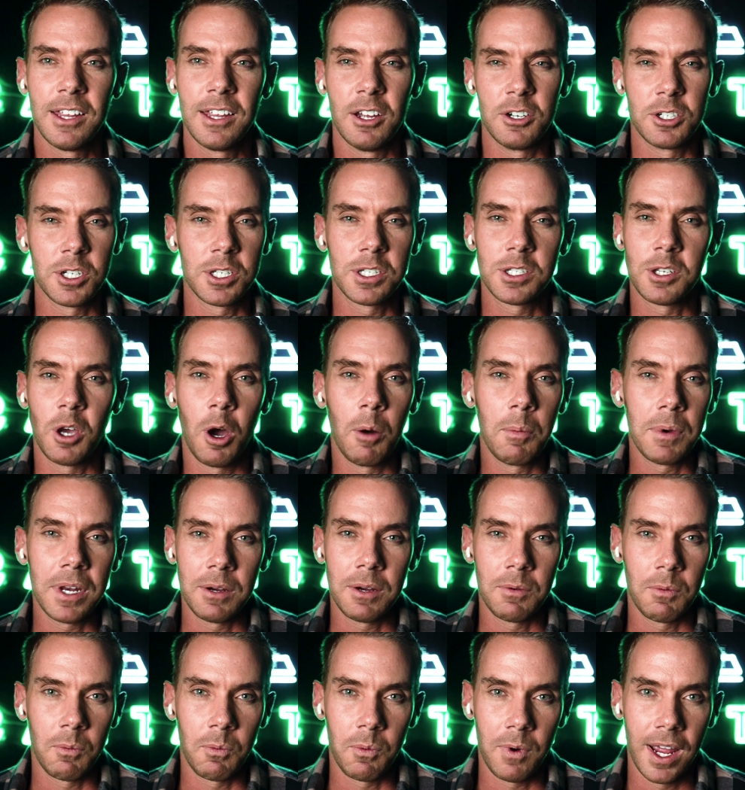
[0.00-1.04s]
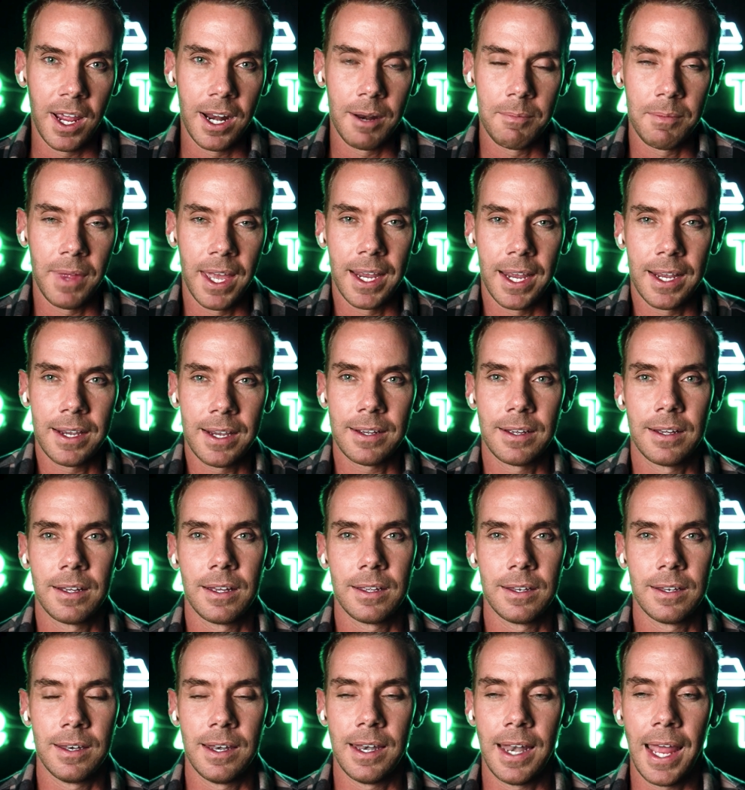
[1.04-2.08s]
There's just so many random like
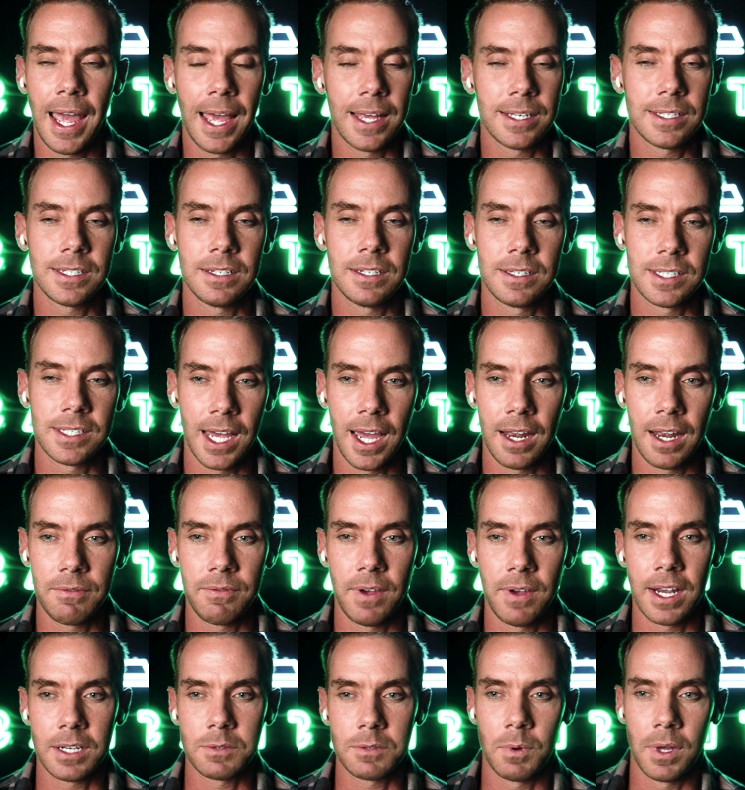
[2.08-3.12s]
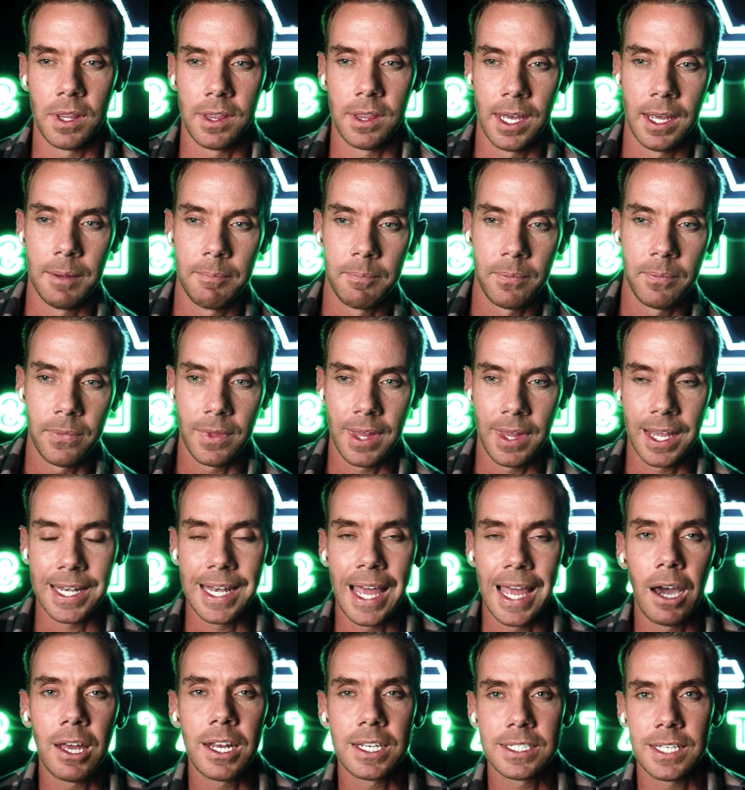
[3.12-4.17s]
nasty side effects with it. Like
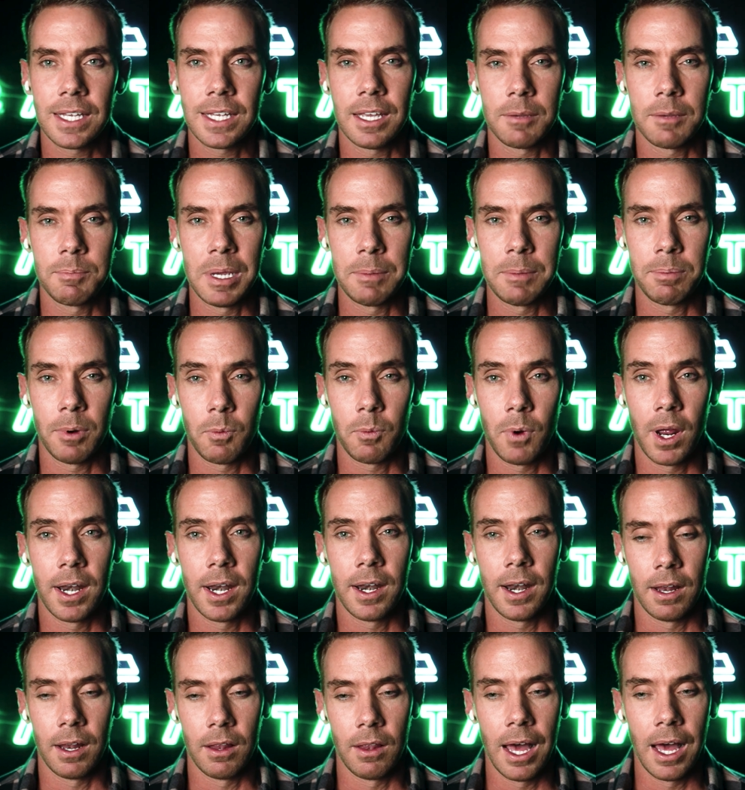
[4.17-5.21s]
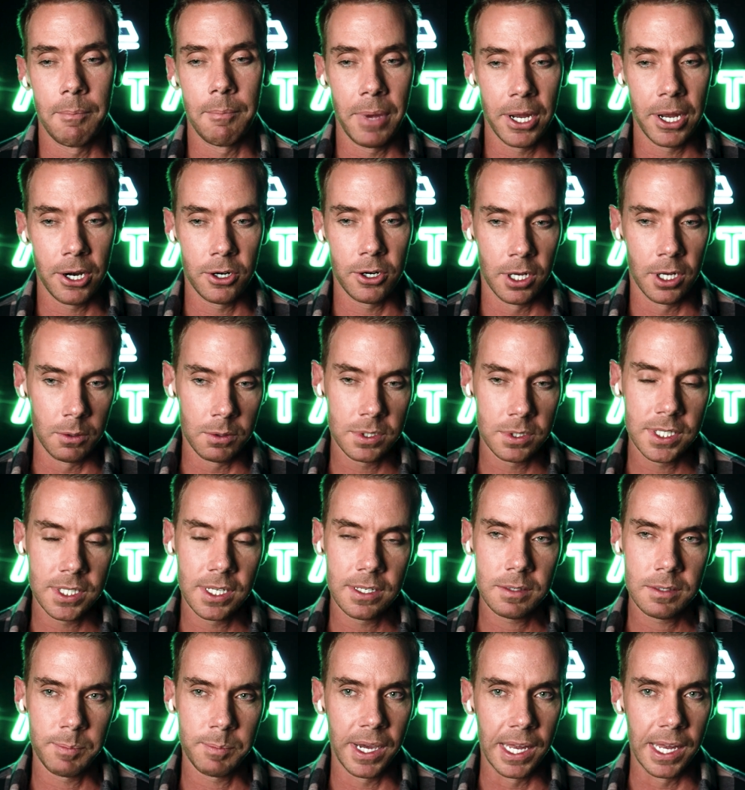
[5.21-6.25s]
nowadays, I think people run it at a lot better
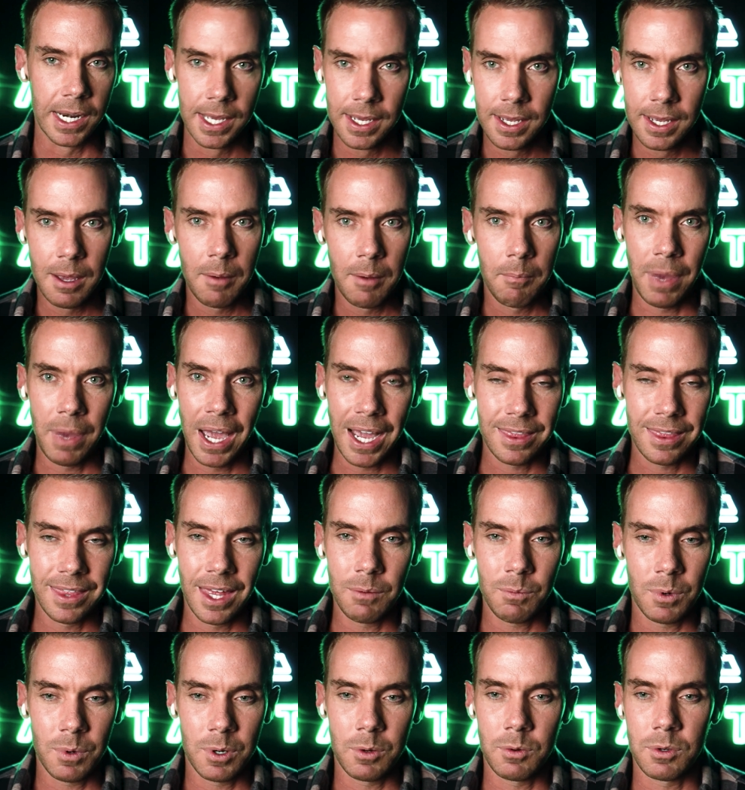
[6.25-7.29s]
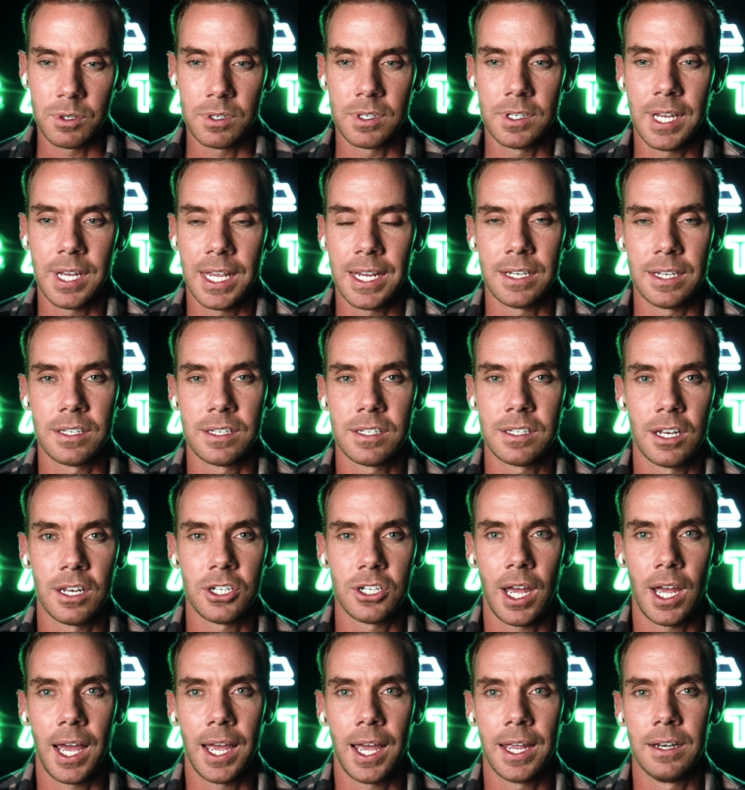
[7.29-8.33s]
doses, but back then we were taking
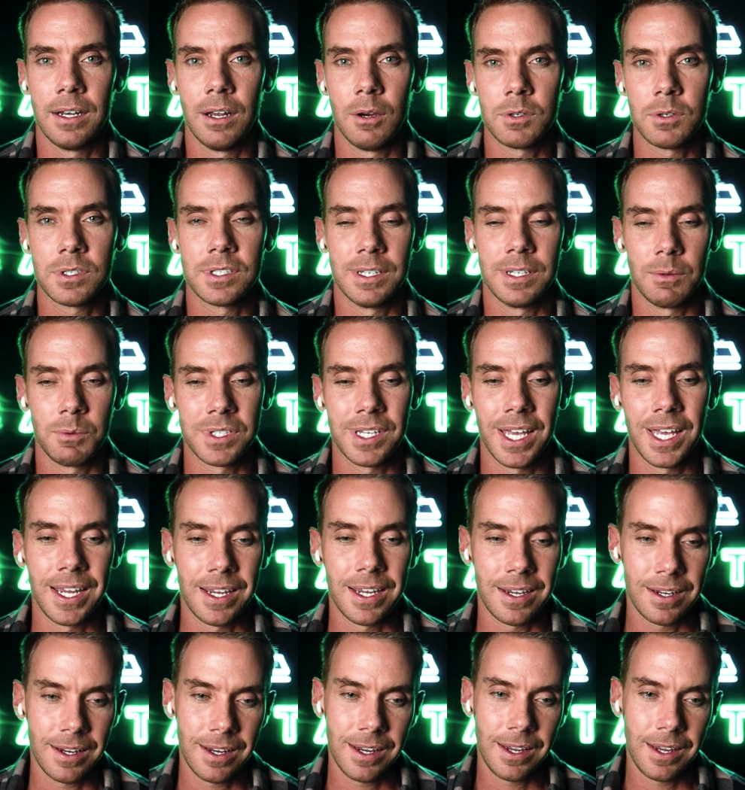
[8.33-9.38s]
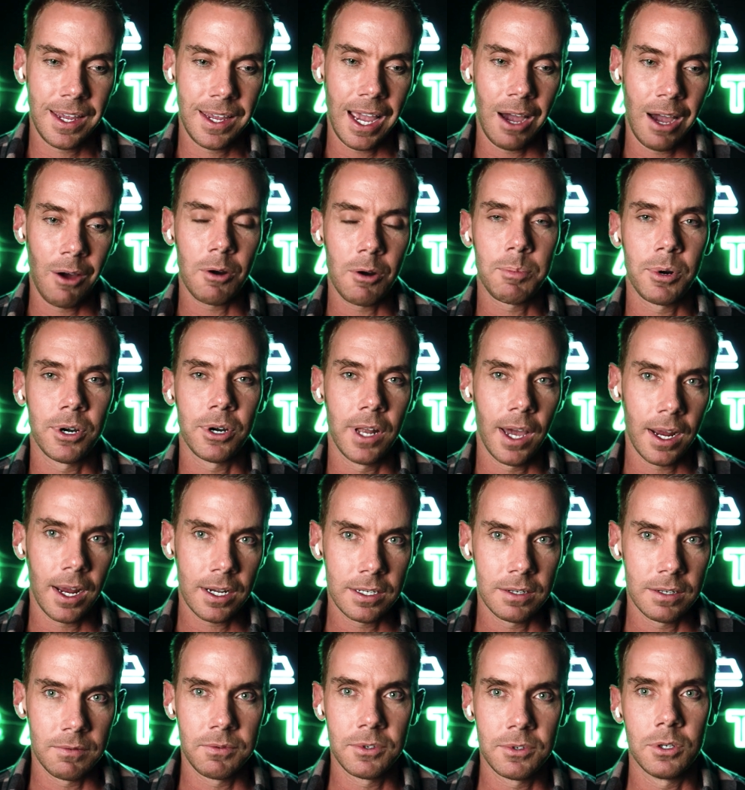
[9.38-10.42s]
such high doses, it was like
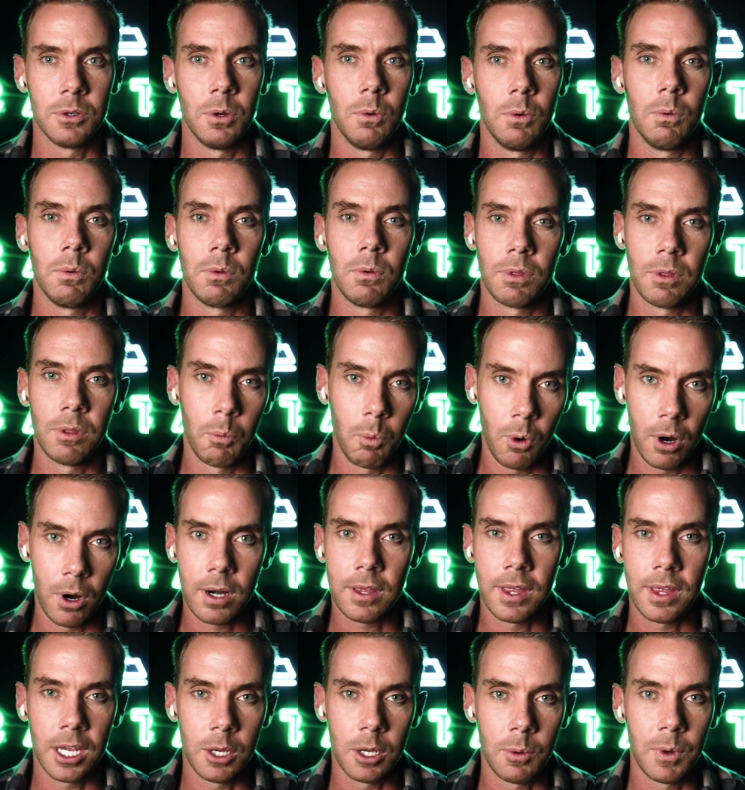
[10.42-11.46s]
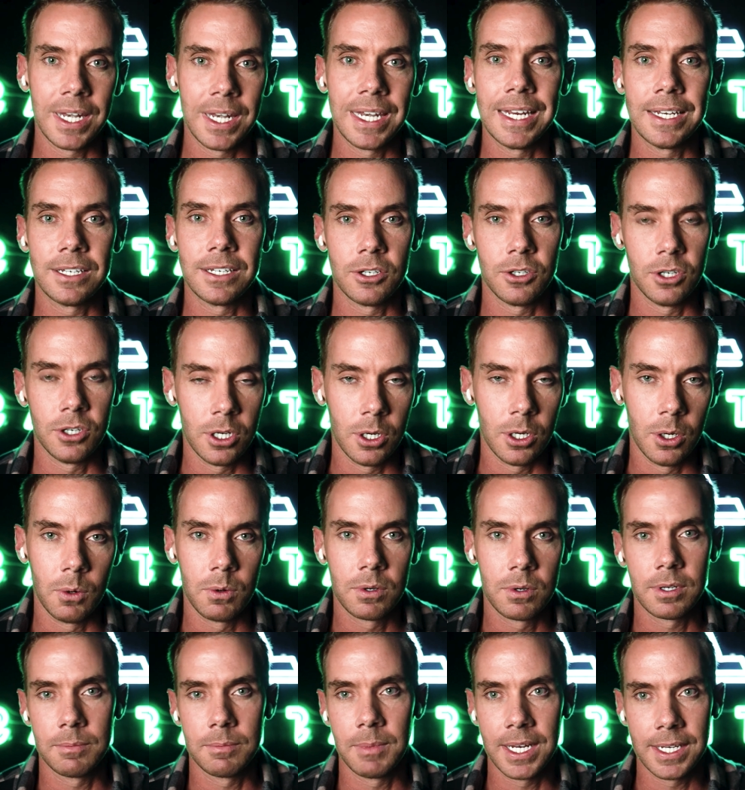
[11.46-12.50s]
counterproductive to the work that you would need to
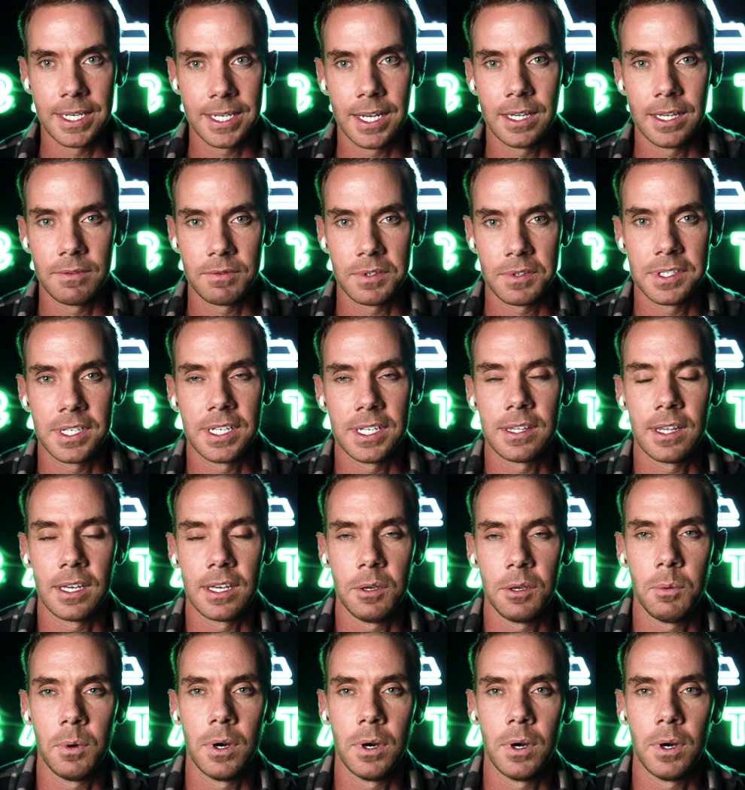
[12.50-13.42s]
do to maintain the physique.